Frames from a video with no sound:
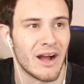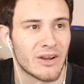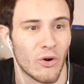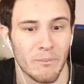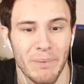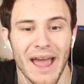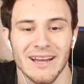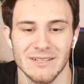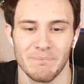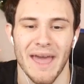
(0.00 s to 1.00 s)
going
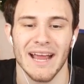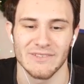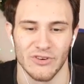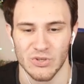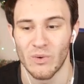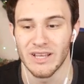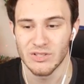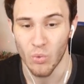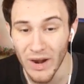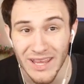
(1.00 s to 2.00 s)
back to PAX for
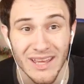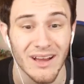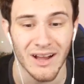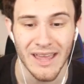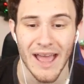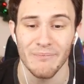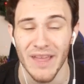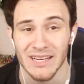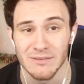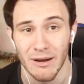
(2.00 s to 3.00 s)
2020 again
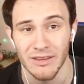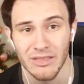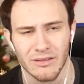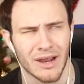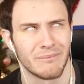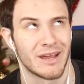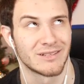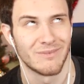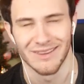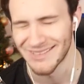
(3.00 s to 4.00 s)
next month. Not
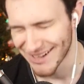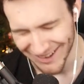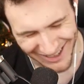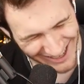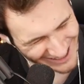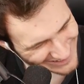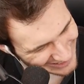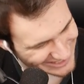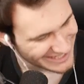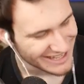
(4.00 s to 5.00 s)
next month, sorry.
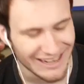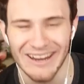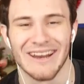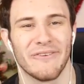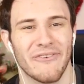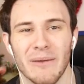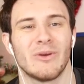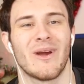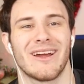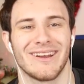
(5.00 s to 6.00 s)
Next year in
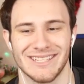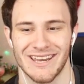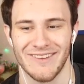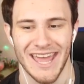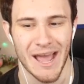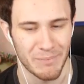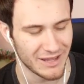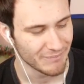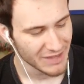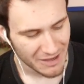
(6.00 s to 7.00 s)
February, it's going to be
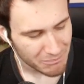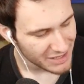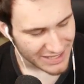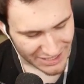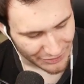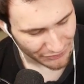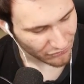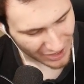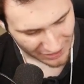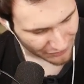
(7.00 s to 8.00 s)
happening. Me, Dylan,
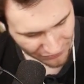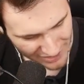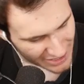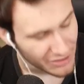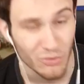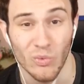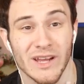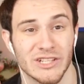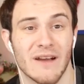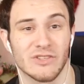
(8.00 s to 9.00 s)
Frank, Vinny,
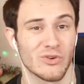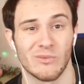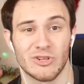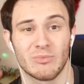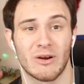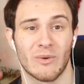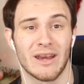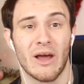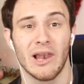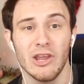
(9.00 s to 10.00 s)
Rich, obviously who I'm talking about right
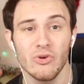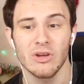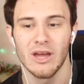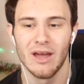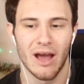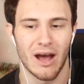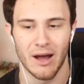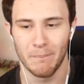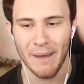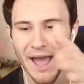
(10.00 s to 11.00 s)
now, Luke,
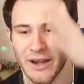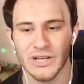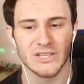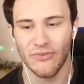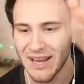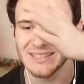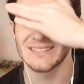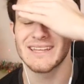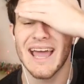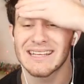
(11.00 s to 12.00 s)
Patters, Faint
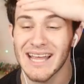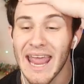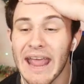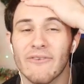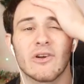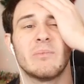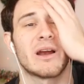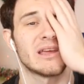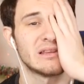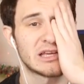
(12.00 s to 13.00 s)
Attacks,
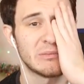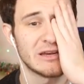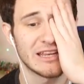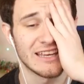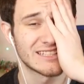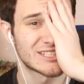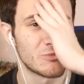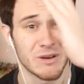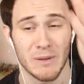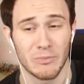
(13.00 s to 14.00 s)
everybody in the community. So
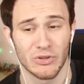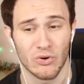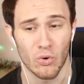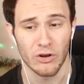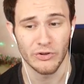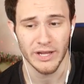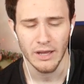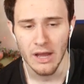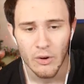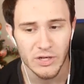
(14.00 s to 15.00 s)
many people in the core click,
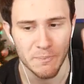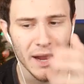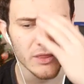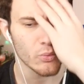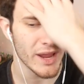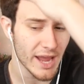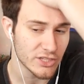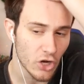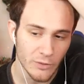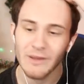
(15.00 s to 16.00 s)
which, by the way, I
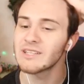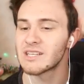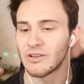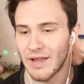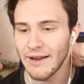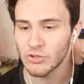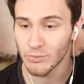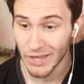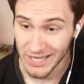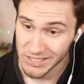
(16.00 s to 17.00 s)
talked about this in the live
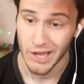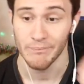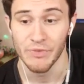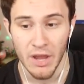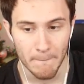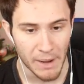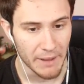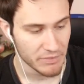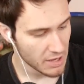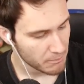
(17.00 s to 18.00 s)
stream last night,
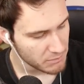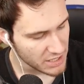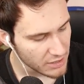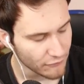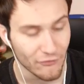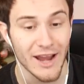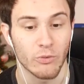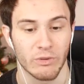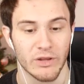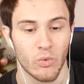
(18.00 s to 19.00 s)
but me and Frank
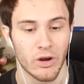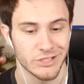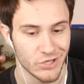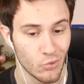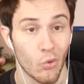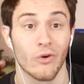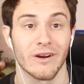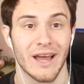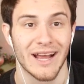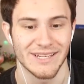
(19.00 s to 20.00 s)
really want to
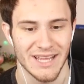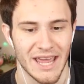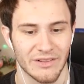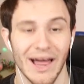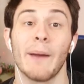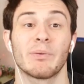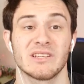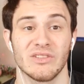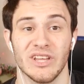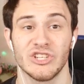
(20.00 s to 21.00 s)
organize a
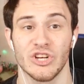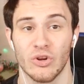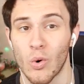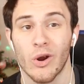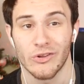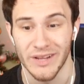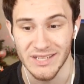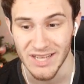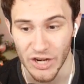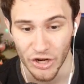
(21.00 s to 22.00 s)
Lapras Legion core
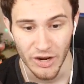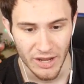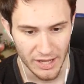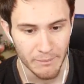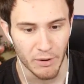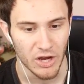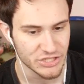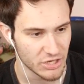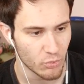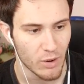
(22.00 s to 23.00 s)
click dinner in
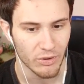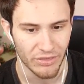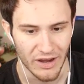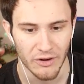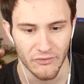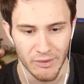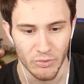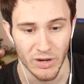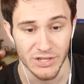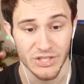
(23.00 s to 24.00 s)
Boston while we're there in
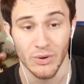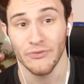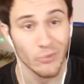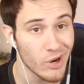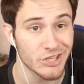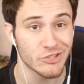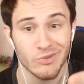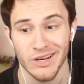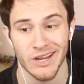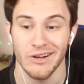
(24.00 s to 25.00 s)
February. So if you're watching
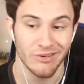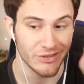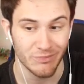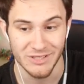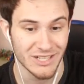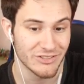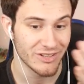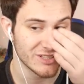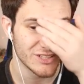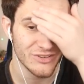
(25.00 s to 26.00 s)
right now and you'd potentially
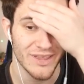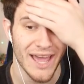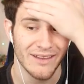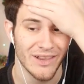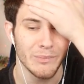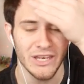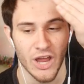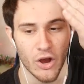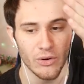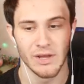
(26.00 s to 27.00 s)
like to do that, let me
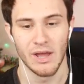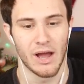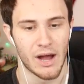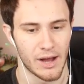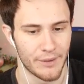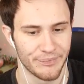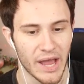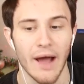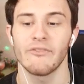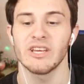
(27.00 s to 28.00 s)
know.
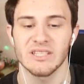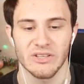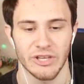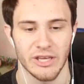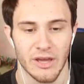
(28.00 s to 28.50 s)
Obviously,